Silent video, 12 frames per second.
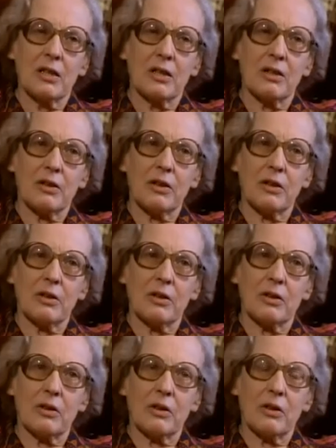Uh, the,
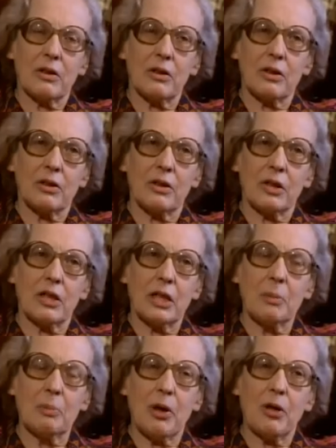the, the
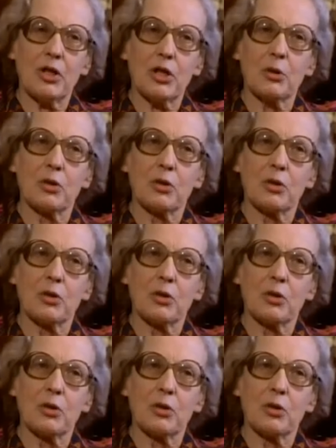impulse